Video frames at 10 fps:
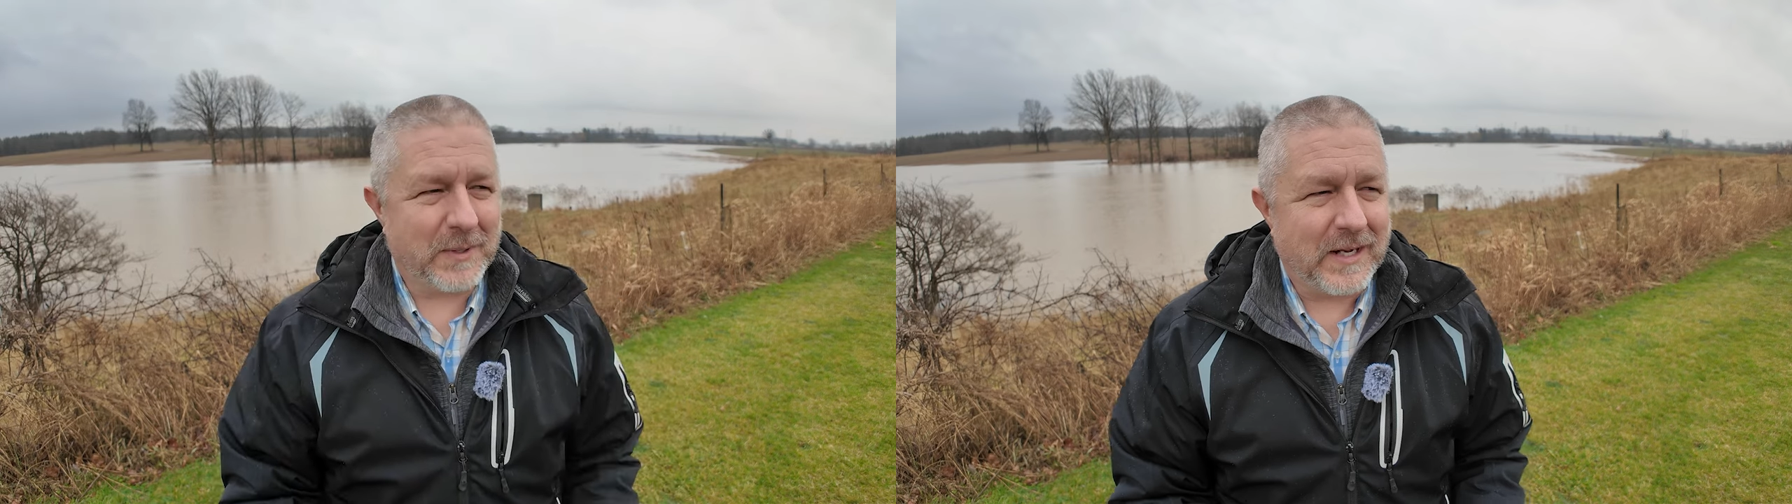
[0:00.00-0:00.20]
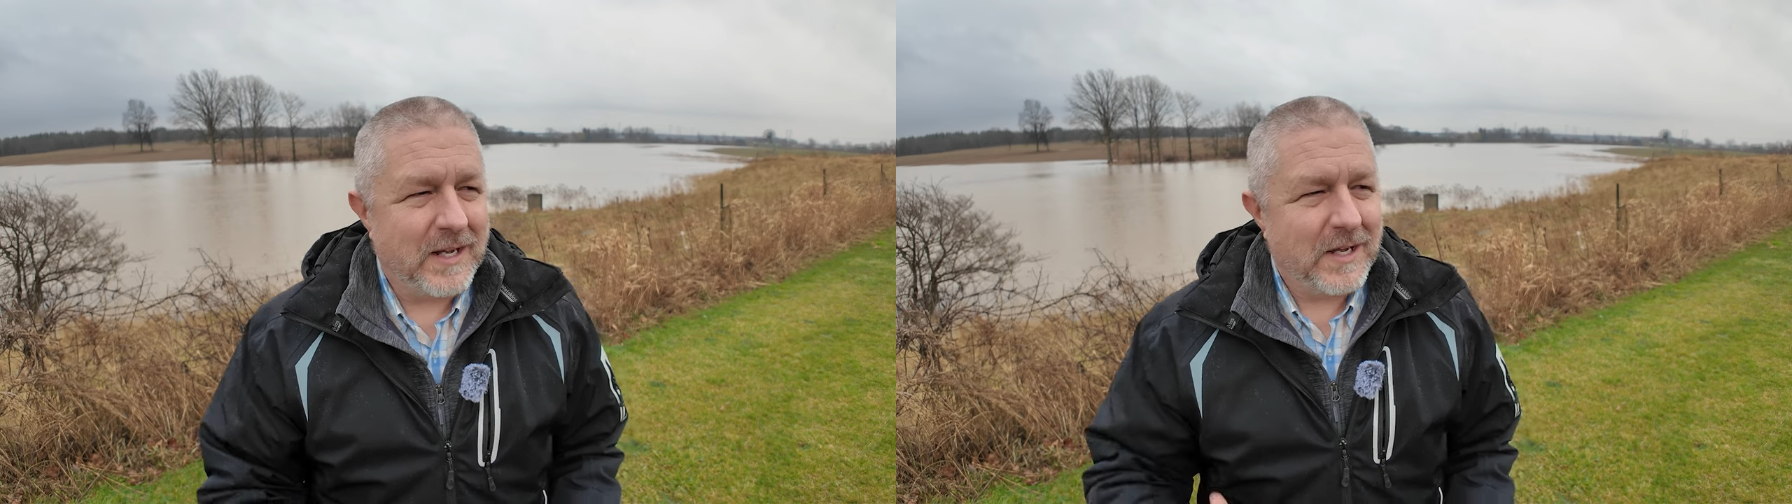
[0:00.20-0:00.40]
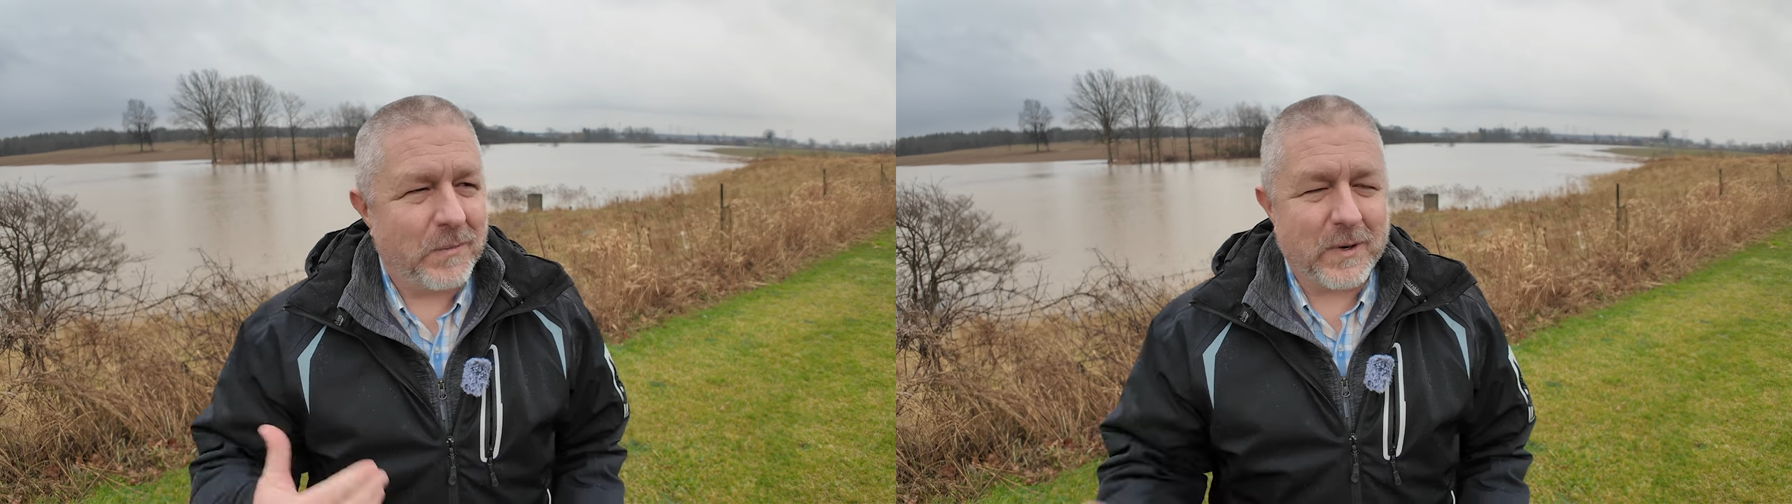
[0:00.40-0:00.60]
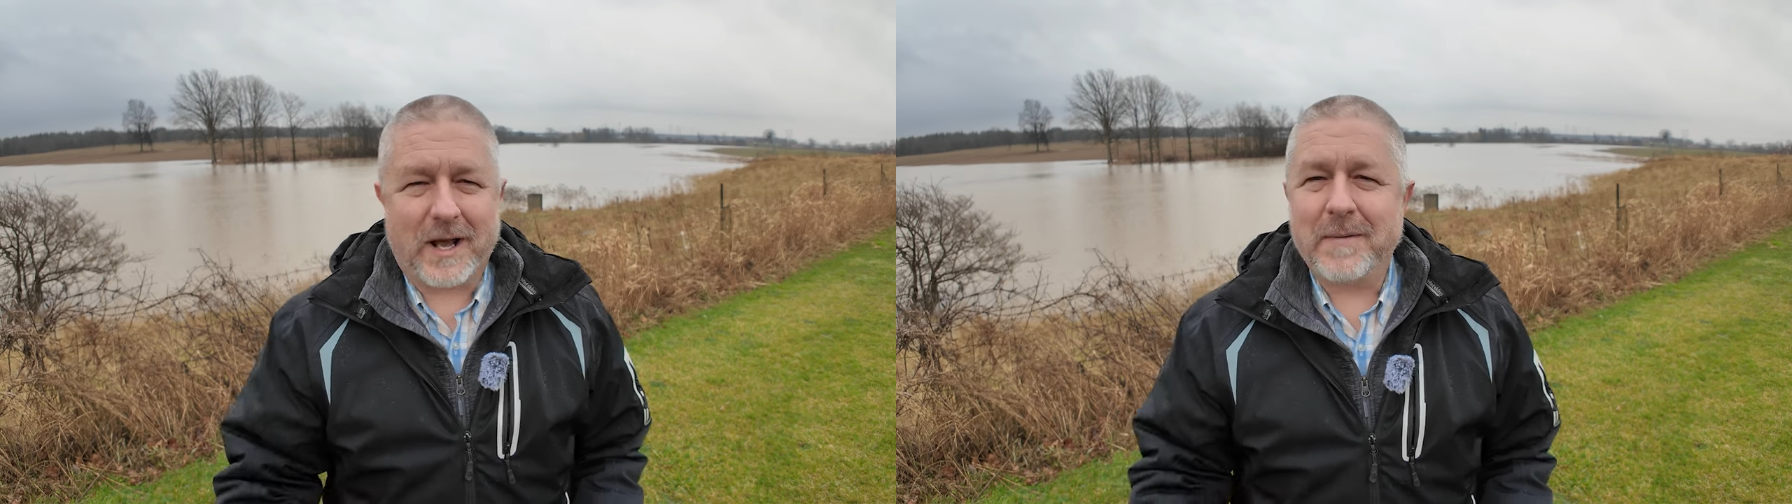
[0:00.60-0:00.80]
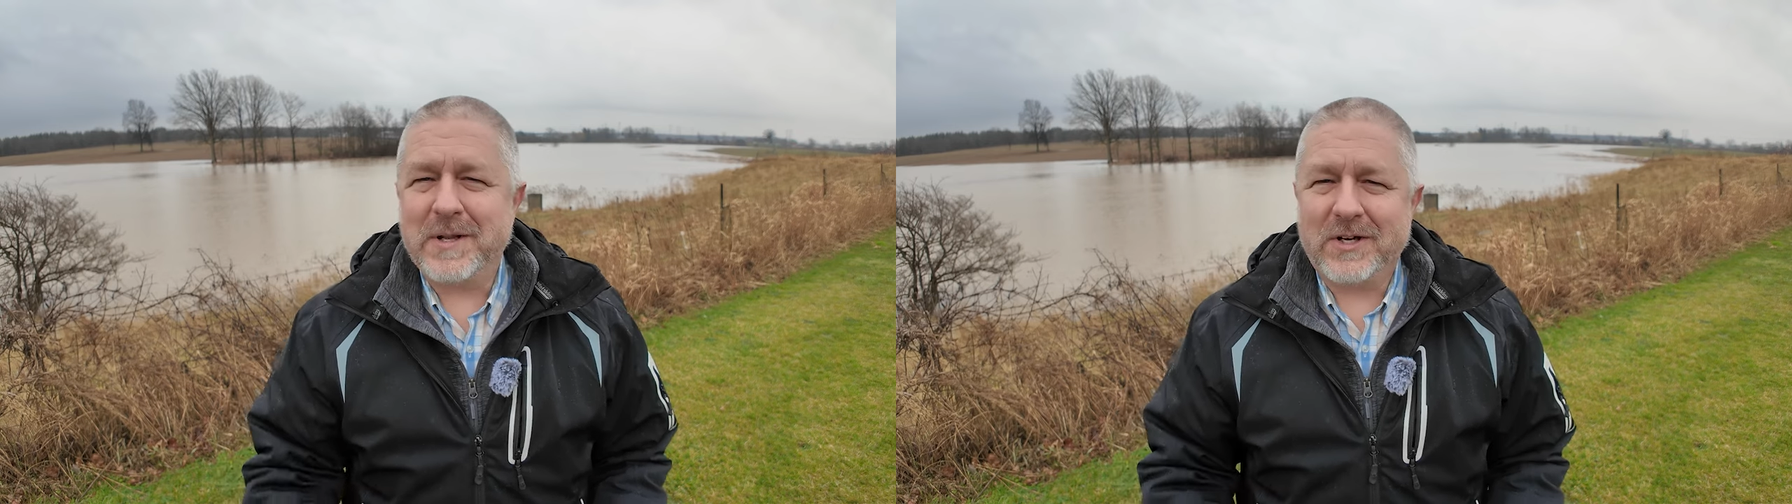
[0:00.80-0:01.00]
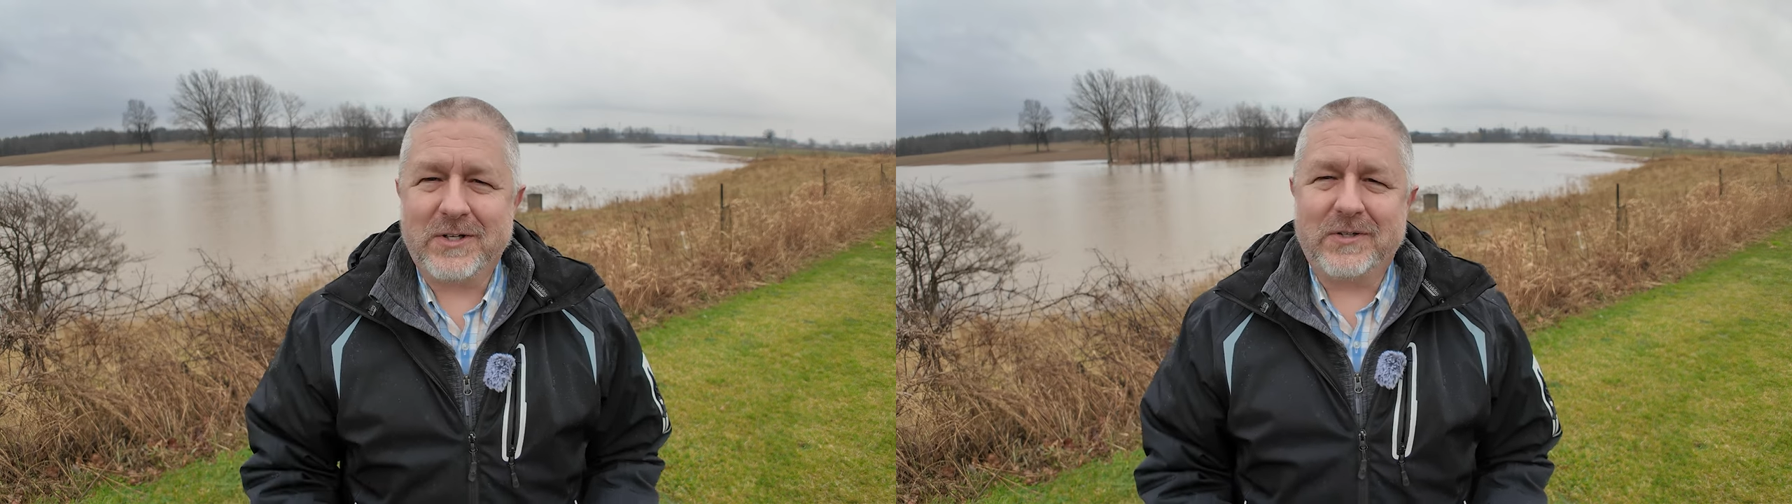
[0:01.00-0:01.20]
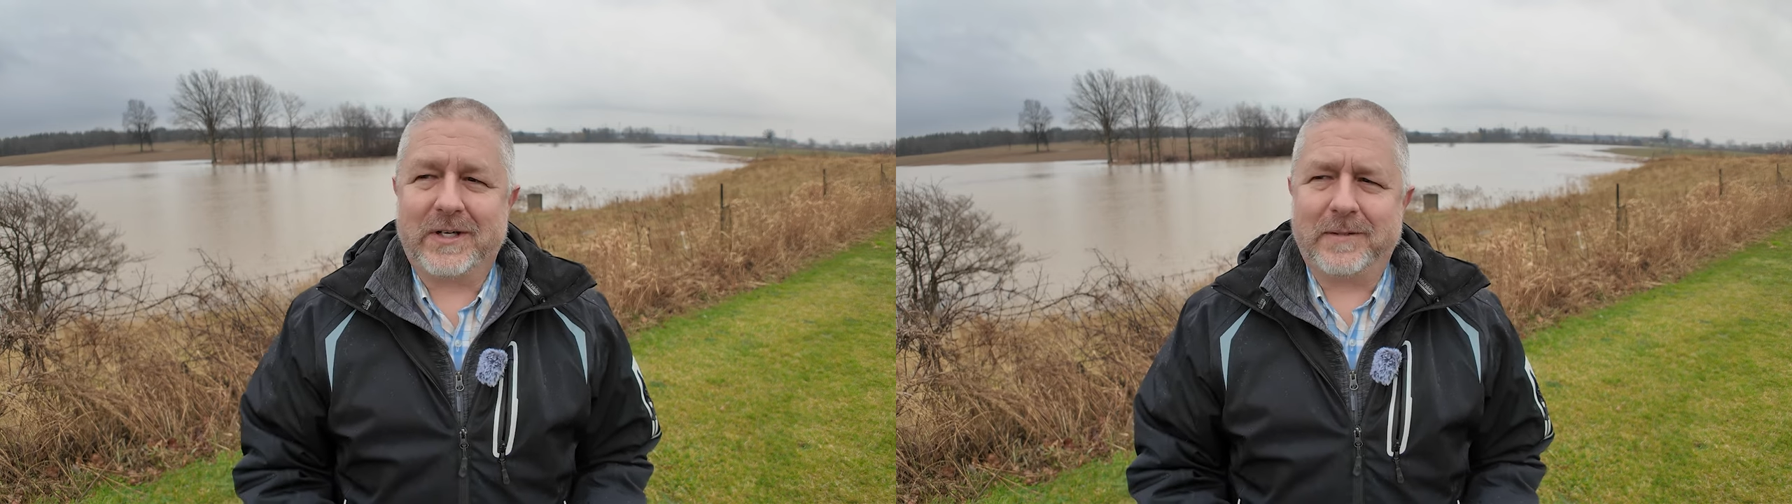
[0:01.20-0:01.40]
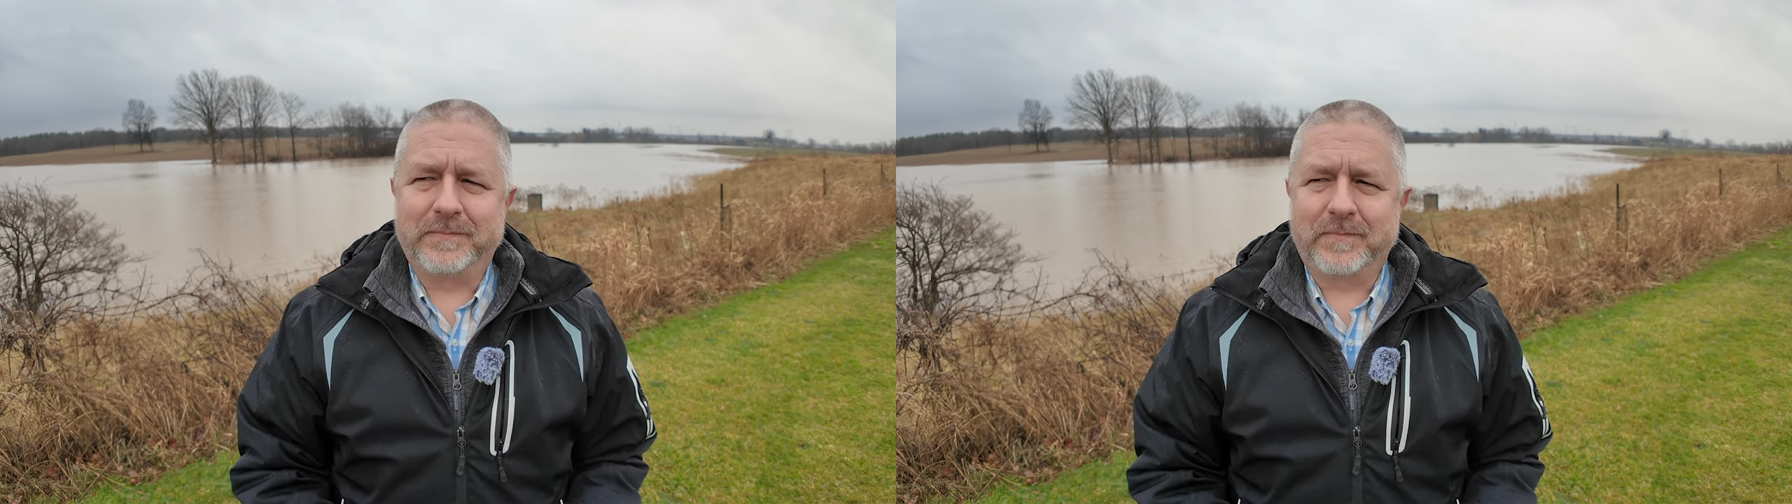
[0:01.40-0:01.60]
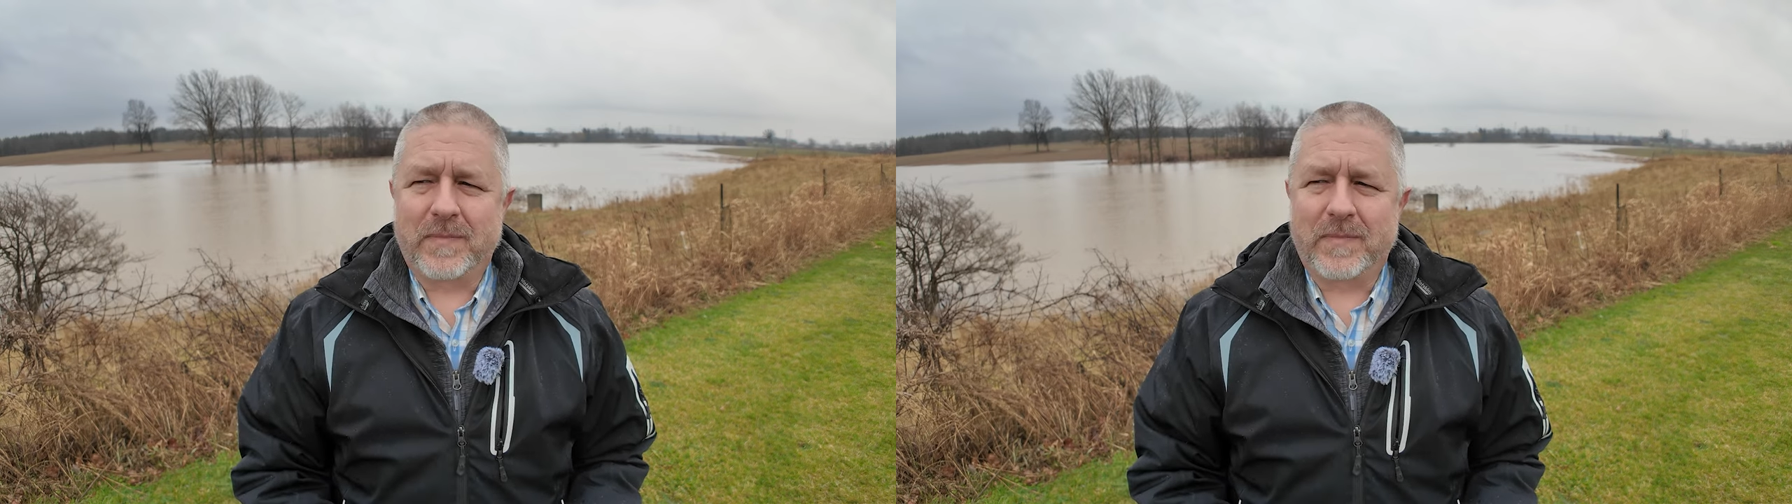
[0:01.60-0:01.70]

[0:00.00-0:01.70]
But when I'm in a hurry,